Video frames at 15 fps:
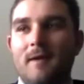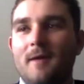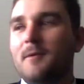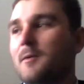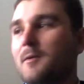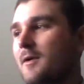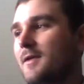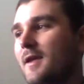
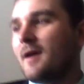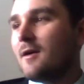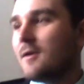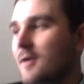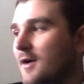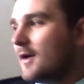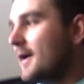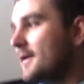one day I'll
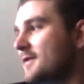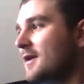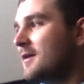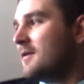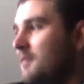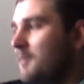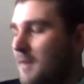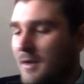go out there.
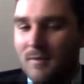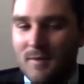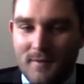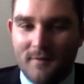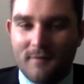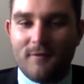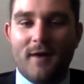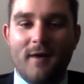Maybe
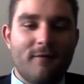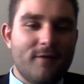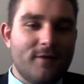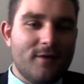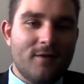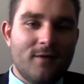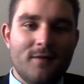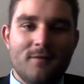if I
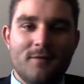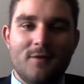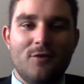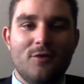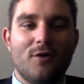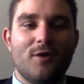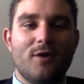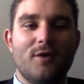ever do
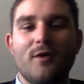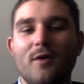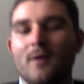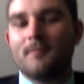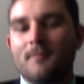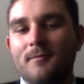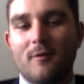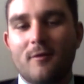go to
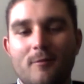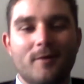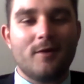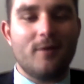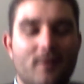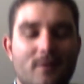Europe. Never been to Europe.